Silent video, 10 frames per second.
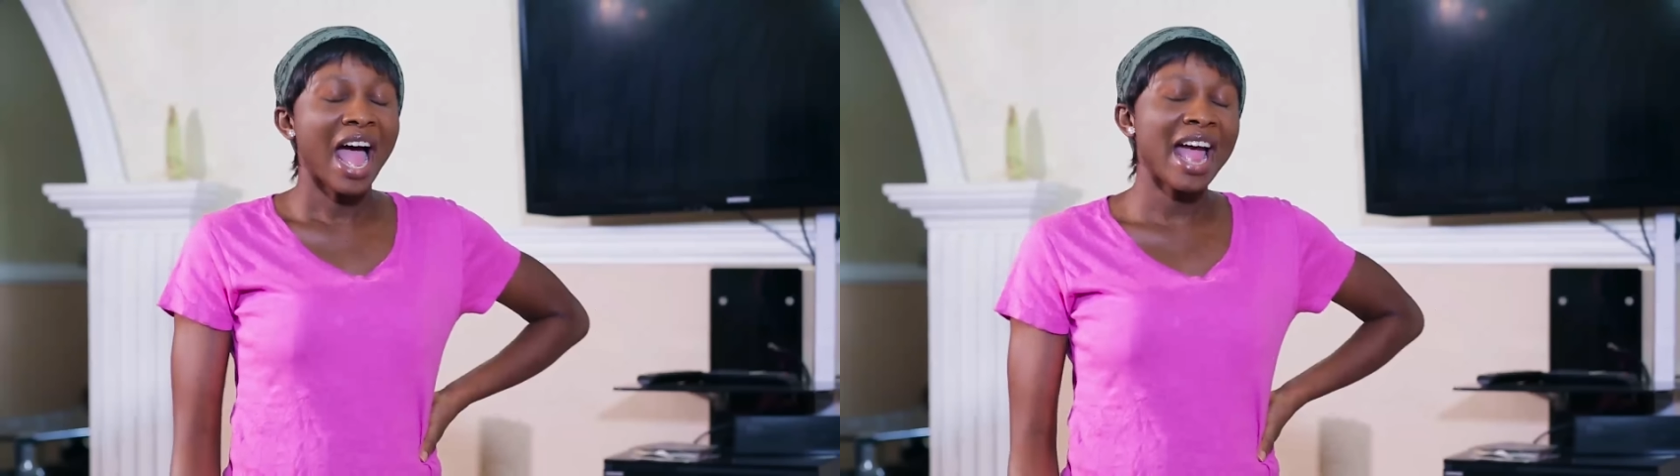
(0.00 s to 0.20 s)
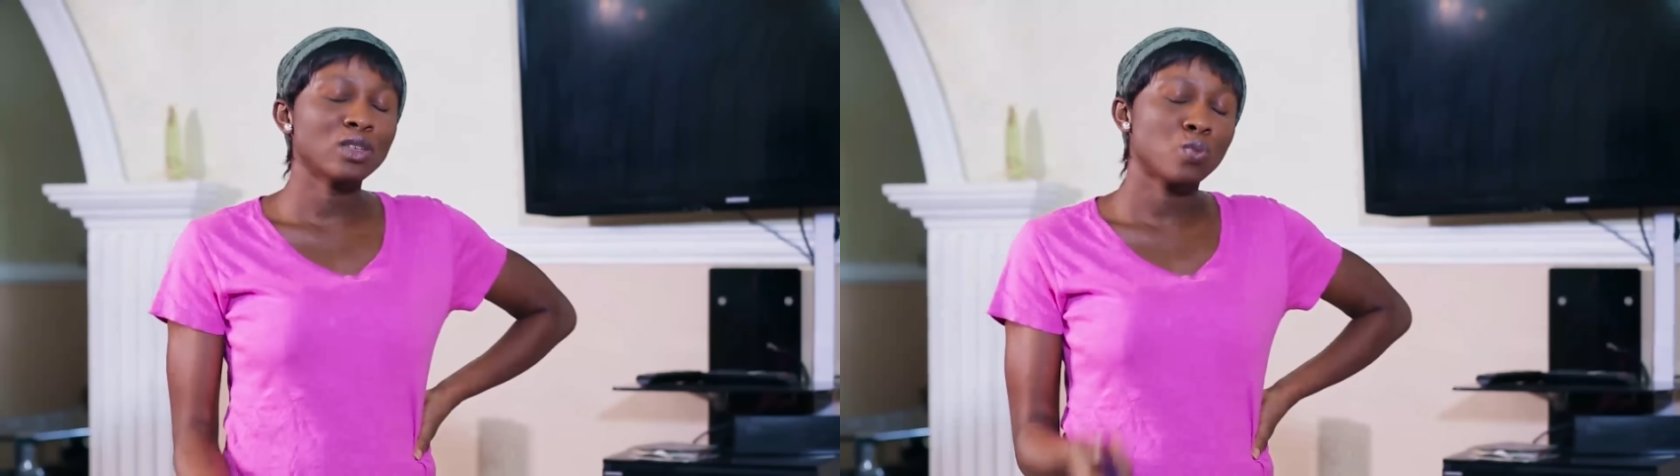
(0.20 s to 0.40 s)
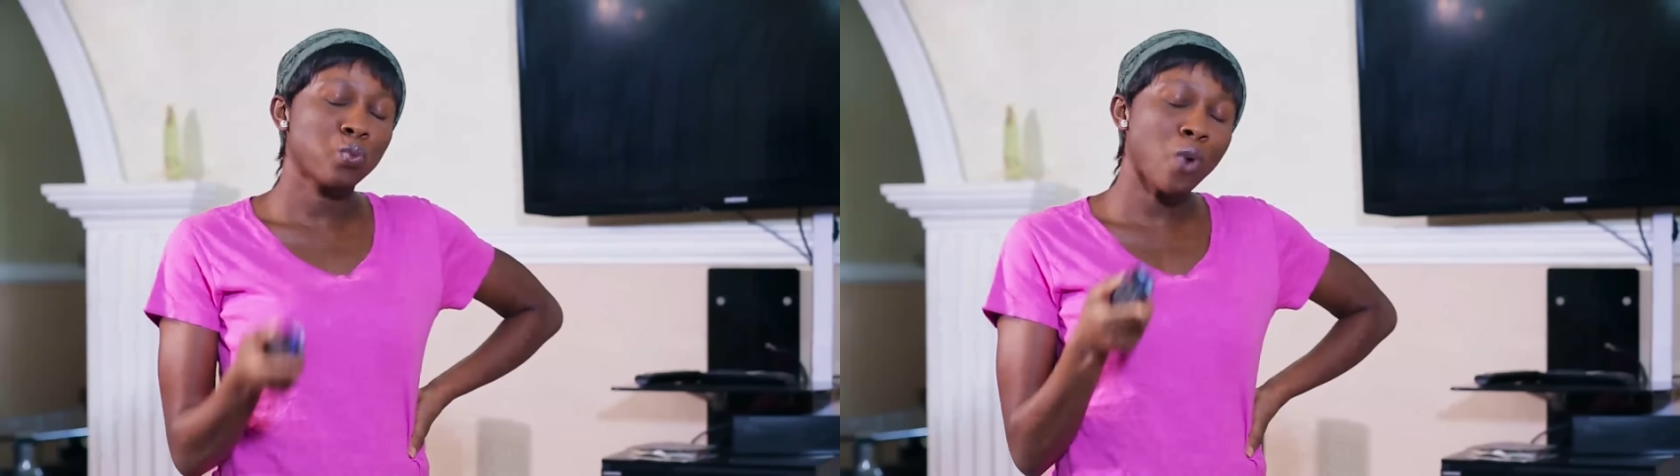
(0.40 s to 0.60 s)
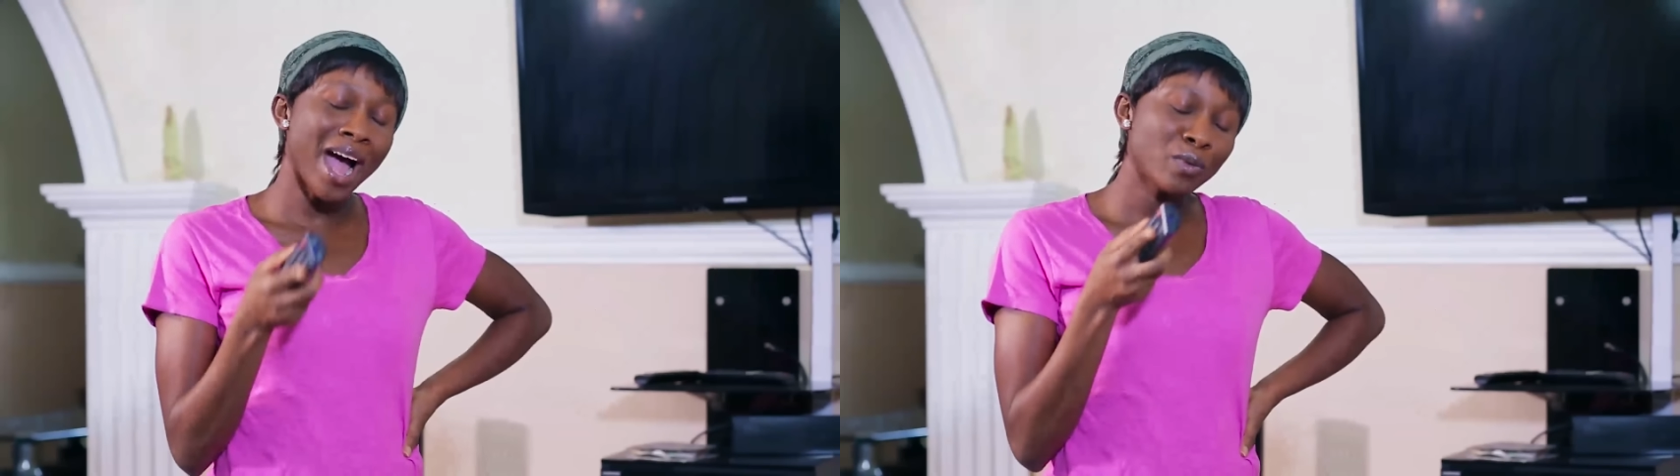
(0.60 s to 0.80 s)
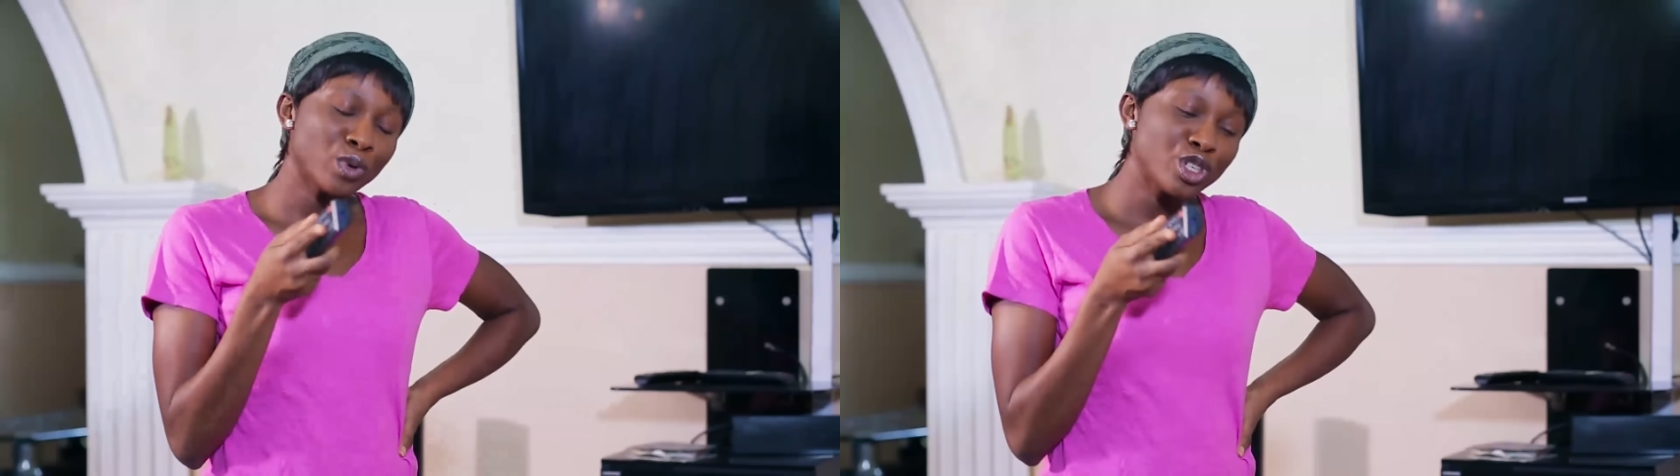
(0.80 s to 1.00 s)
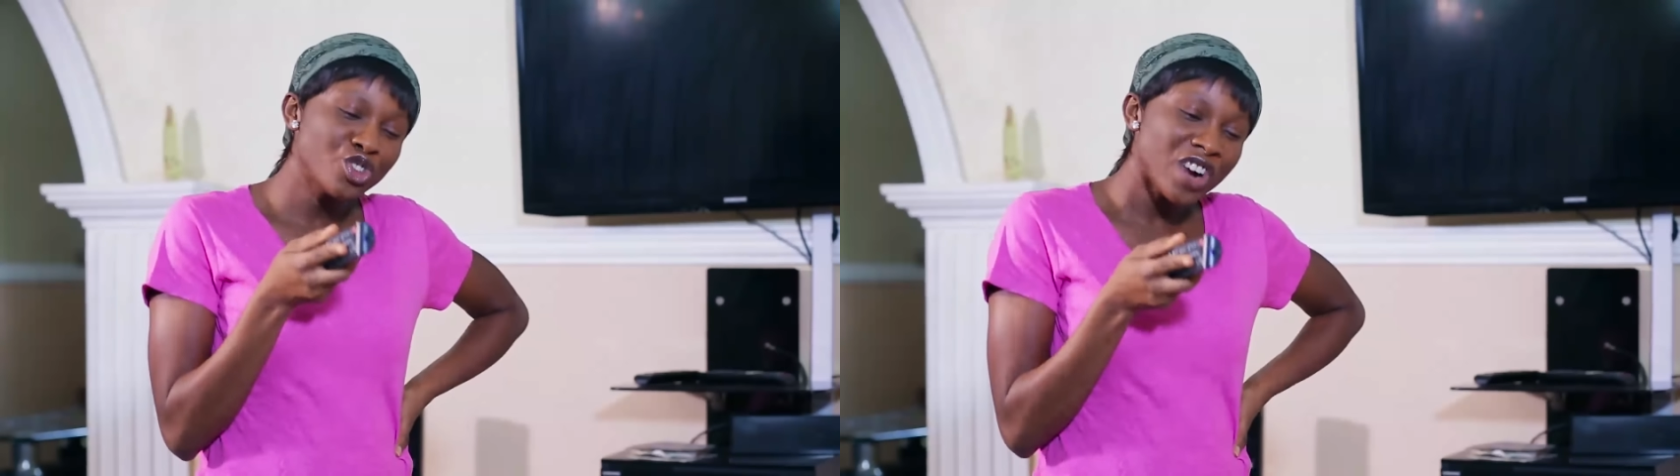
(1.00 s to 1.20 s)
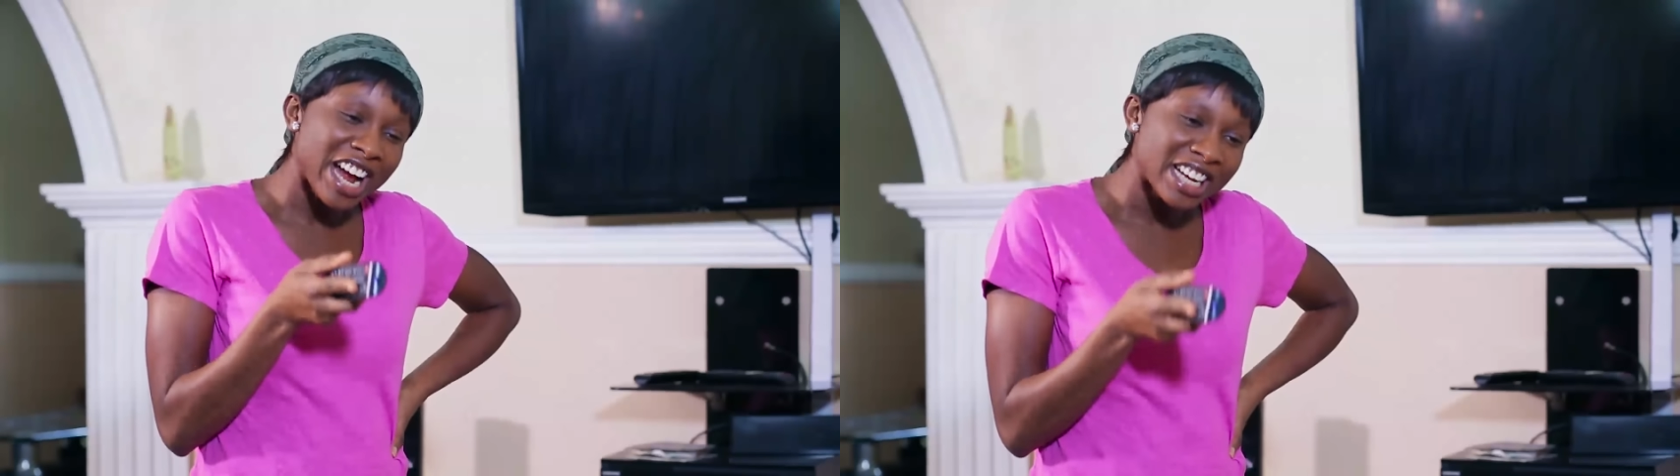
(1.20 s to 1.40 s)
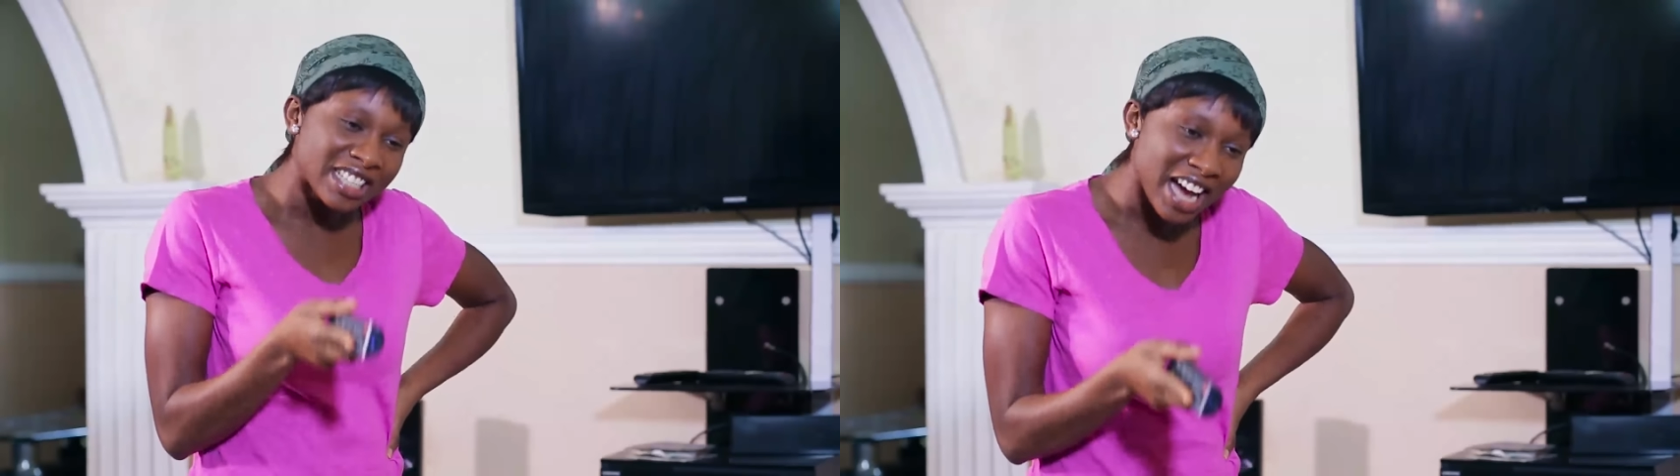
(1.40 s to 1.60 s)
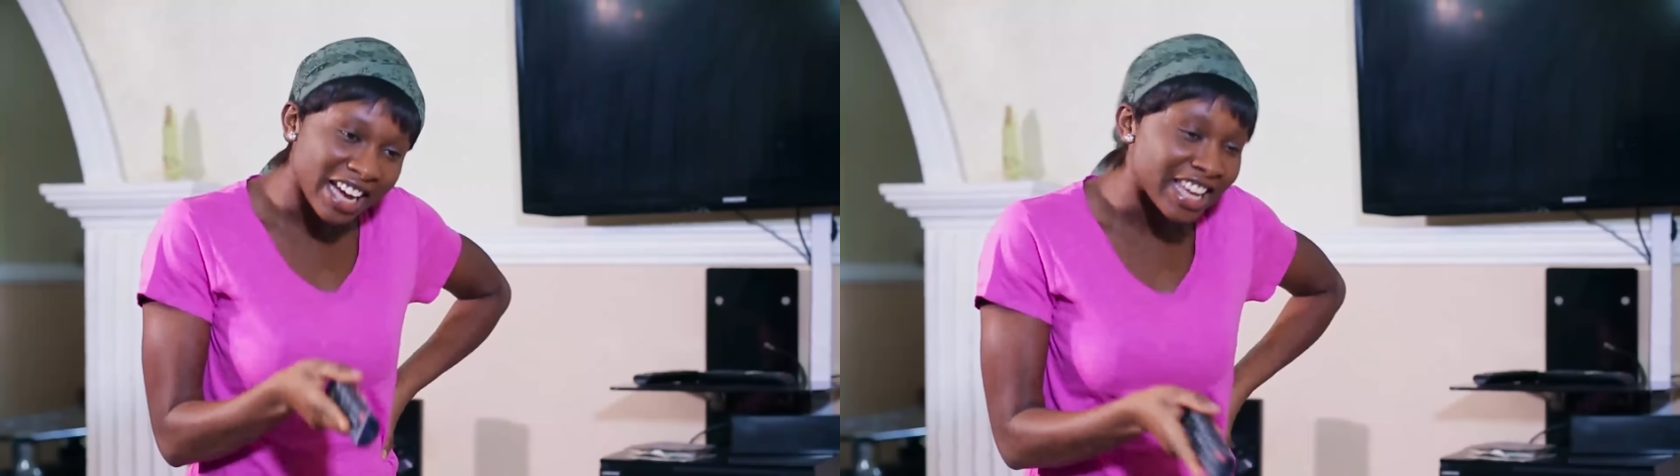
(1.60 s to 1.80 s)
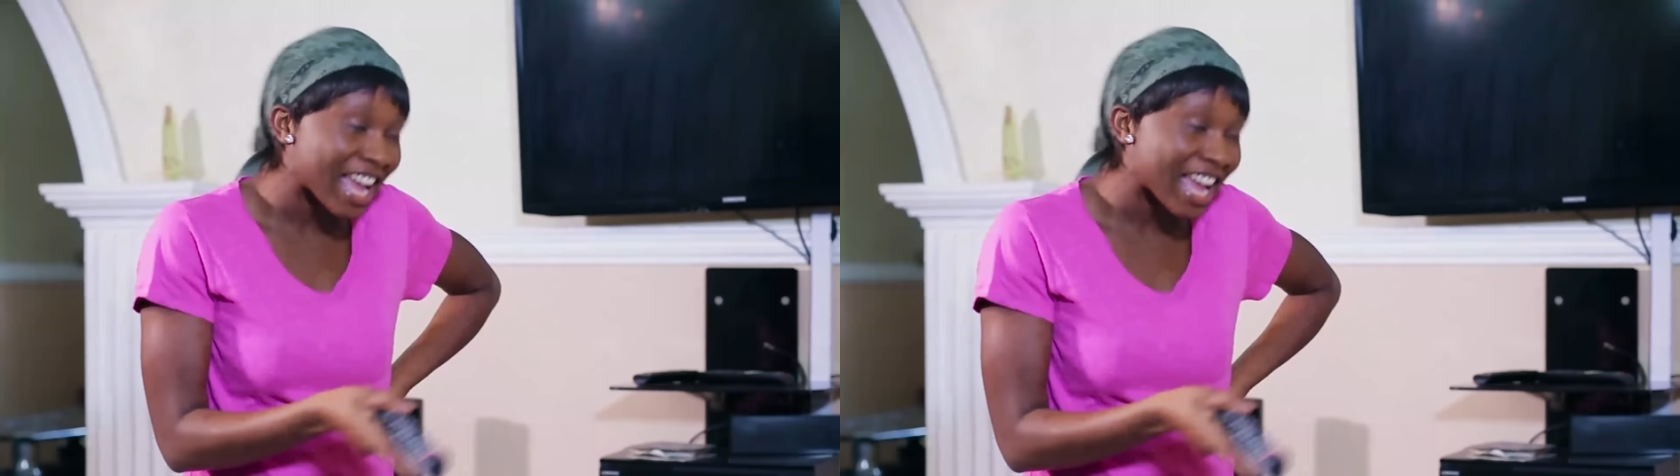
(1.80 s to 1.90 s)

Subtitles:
And why would you enter